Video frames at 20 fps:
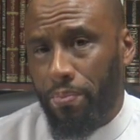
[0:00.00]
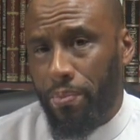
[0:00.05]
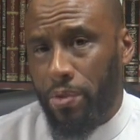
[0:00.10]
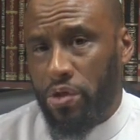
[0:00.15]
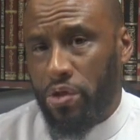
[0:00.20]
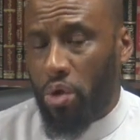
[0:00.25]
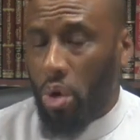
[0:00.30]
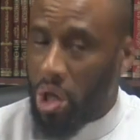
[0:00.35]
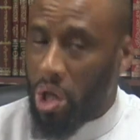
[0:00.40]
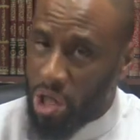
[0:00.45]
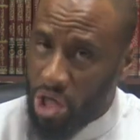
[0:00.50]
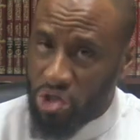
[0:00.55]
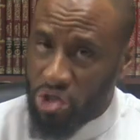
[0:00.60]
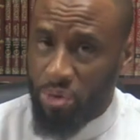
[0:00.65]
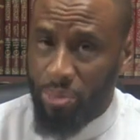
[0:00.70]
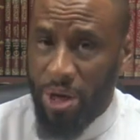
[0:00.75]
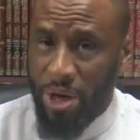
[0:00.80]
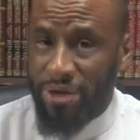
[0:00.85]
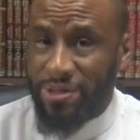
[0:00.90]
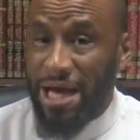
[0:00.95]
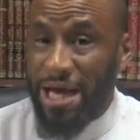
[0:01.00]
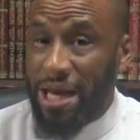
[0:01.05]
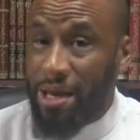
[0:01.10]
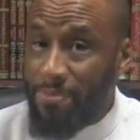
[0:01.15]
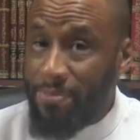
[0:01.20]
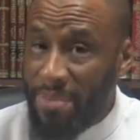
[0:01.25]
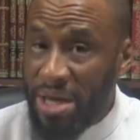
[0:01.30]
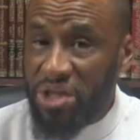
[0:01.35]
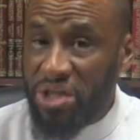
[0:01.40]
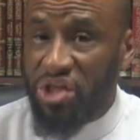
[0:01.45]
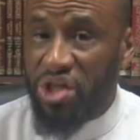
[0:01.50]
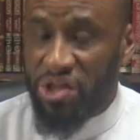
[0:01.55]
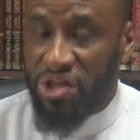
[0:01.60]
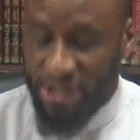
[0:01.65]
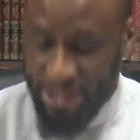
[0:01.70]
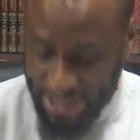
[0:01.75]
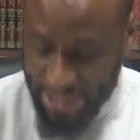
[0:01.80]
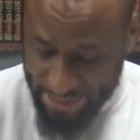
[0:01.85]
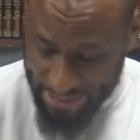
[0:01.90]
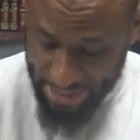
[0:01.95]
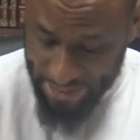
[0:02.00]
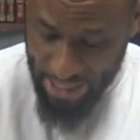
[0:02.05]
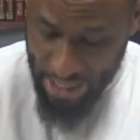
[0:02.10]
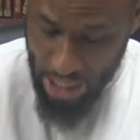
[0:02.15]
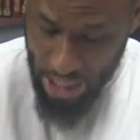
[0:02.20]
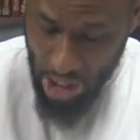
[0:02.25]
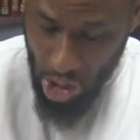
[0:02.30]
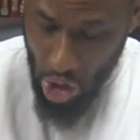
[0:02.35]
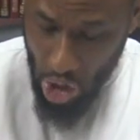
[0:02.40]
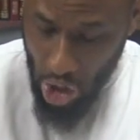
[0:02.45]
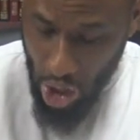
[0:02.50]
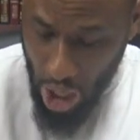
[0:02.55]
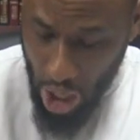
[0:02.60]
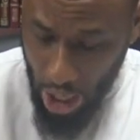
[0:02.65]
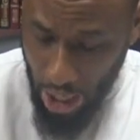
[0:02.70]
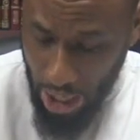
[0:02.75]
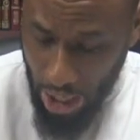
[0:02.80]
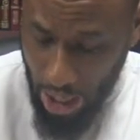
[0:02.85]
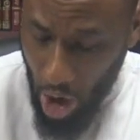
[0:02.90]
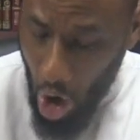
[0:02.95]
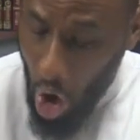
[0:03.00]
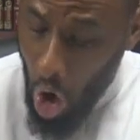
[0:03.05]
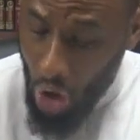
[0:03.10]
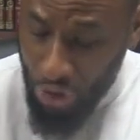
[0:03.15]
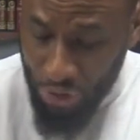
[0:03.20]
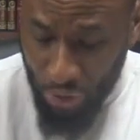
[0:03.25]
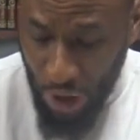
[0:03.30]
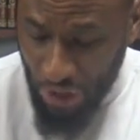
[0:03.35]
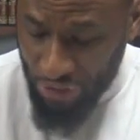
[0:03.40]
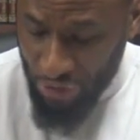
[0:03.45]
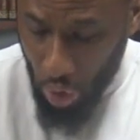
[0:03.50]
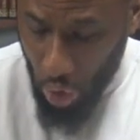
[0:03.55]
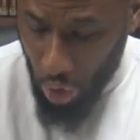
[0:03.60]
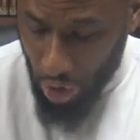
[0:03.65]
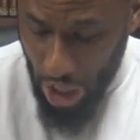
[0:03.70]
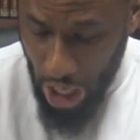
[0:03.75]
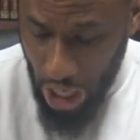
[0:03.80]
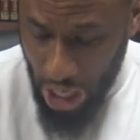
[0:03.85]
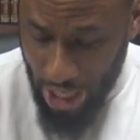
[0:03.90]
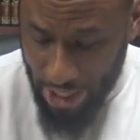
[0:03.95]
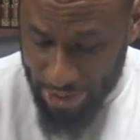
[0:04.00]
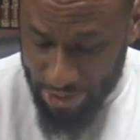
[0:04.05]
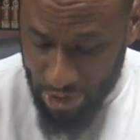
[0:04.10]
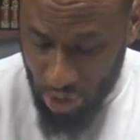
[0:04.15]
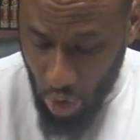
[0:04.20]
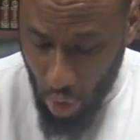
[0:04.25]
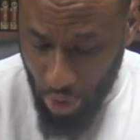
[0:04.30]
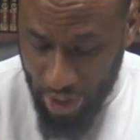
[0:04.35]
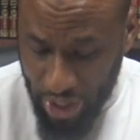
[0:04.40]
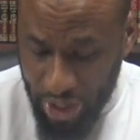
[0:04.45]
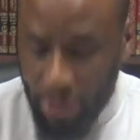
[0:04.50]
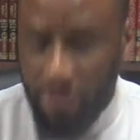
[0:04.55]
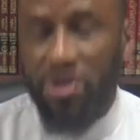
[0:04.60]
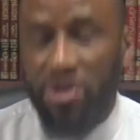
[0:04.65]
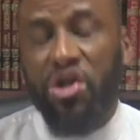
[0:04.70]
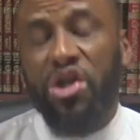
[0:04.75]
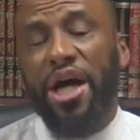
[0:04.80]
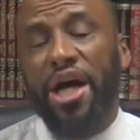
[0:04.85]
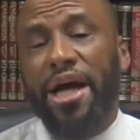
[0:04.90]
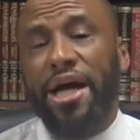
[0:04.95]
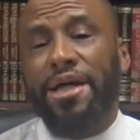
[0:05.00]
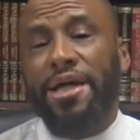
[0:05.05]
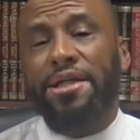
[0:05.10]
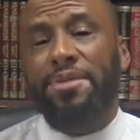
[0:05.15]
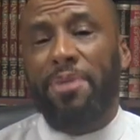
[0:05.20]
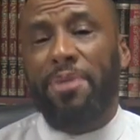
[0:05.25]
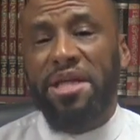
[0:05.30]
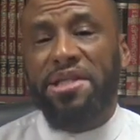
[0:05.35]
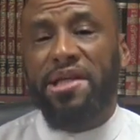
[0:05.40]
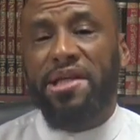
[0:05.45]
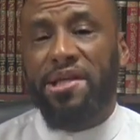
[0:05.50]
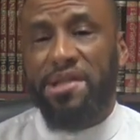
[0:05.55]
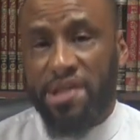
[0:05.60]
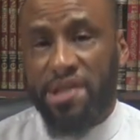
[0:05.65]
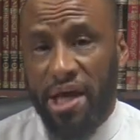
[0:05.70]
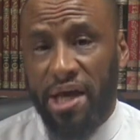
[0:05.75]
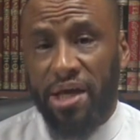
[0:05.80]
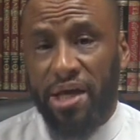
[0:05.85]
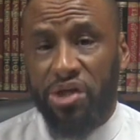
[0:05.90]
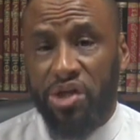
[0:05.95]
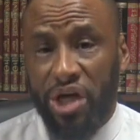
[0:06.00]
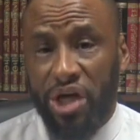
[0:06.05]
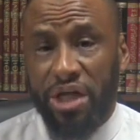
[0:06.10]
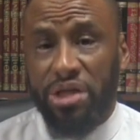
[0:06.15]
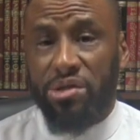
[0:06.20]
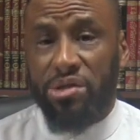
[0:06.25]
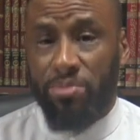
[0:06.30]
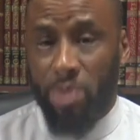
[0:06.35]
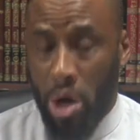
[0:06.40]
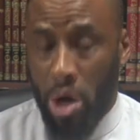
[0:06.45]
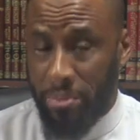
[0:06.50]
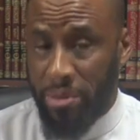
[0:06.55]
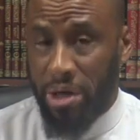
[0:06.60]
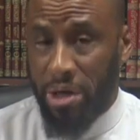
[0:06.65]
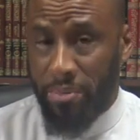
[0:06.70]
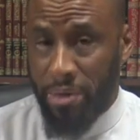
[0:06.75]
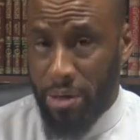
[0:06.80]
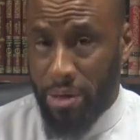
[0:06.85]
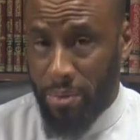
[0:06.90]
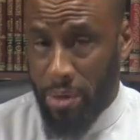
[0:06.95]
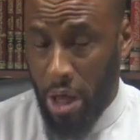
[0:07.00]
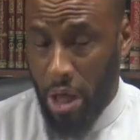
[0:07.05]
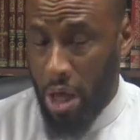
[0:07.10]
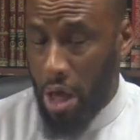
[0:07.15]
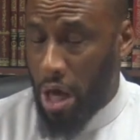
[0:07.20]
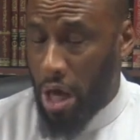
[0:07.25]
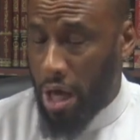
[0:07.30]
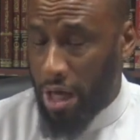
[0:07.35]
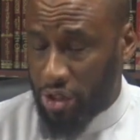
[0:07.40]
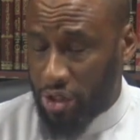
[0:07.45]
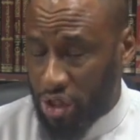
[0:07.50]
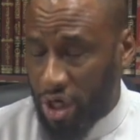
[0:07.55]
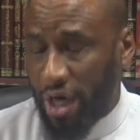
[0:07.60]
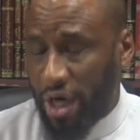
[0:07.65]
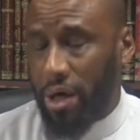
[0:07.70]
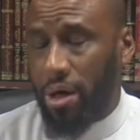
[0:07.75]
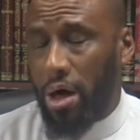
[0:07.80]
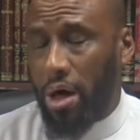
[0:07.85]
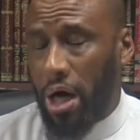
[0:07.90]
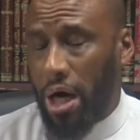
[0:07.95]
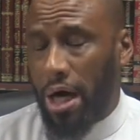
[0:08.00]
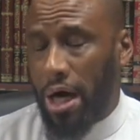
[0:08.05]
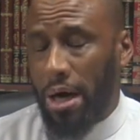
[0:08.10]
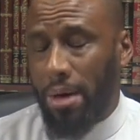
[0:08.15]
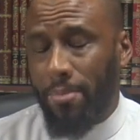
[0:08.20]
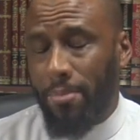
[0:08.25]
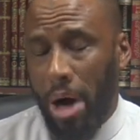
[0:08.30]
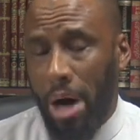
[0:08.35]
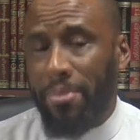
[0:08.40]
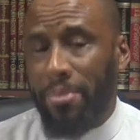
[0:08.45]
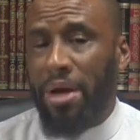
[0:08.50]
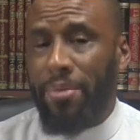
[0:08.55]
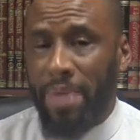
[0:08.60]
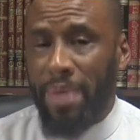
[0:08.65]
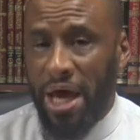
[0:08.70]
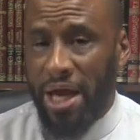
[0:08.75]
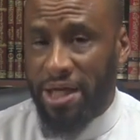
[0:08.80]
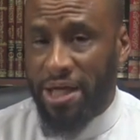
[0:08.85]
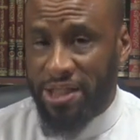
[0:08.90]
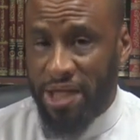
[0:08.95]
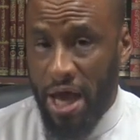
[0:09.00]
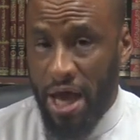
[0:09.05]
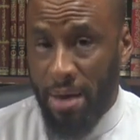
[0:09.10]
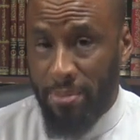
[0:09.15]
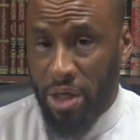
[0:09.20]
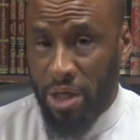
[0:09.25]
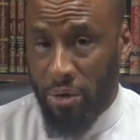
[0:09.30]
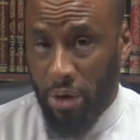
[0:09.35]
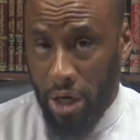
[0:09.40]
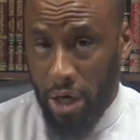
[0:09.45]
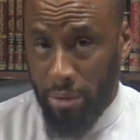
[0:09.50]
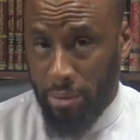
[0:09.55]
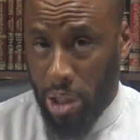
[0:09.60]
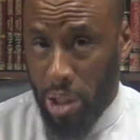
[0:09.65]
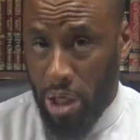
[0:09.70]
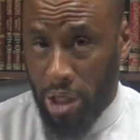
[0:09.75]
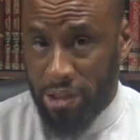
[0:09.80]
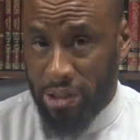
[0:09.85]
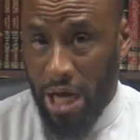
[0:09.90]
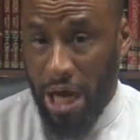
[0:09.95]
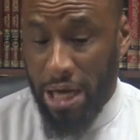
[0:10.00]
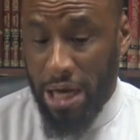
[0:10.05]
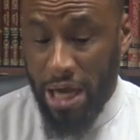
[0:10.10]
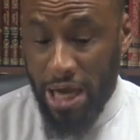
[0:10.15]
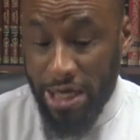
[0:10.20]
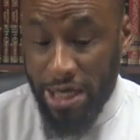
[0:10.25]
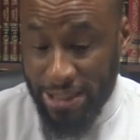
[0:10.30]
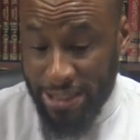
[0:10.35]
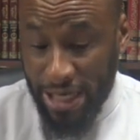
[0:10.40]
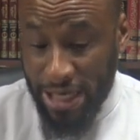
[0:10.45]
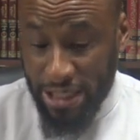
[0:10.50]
So Allah subhanahu wa ta'ala mentions this uh, all throughout the Quran. So here the Sheikh is basically saying, Sheikh Muhammad ibn uh, Sheikh uh, Muhammad ibn Ajami, rahimahullah ta'ala, in his